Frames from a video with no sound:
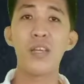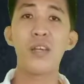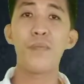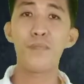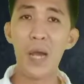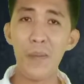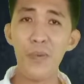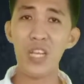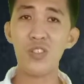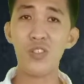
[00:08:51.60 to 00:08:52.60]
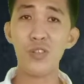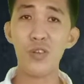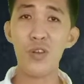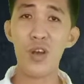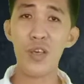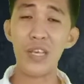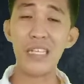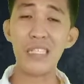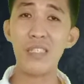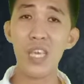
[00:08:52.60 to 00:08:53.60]
Population growth
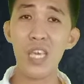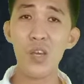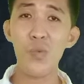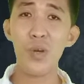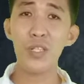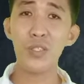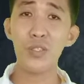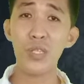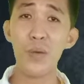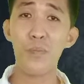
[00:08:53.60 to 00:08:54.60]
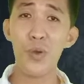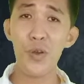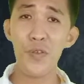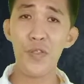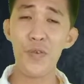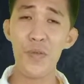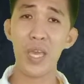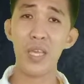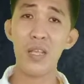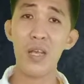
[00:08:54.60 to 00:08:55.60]
is equal to the birth
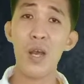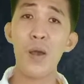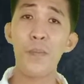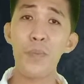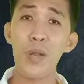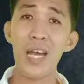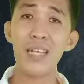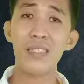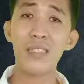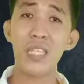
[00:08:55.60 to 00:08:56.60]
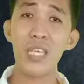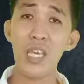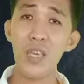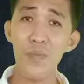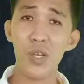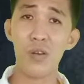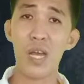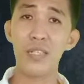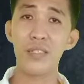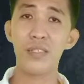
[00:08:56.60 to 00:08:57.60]
rate plus the
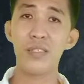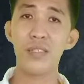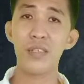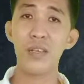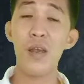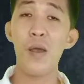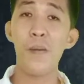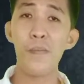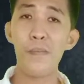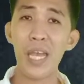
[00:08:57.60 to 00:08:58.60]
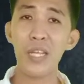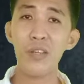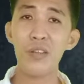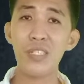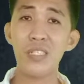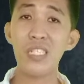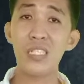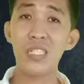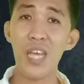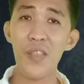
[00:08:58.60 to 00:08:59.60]
immigrants minus the
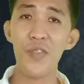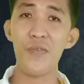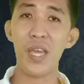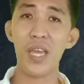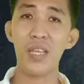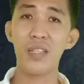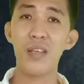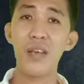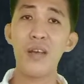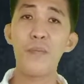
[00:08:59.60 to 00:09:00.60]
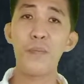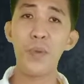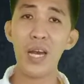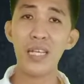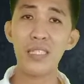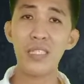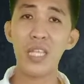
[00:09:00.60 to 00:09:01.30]
death rate plus the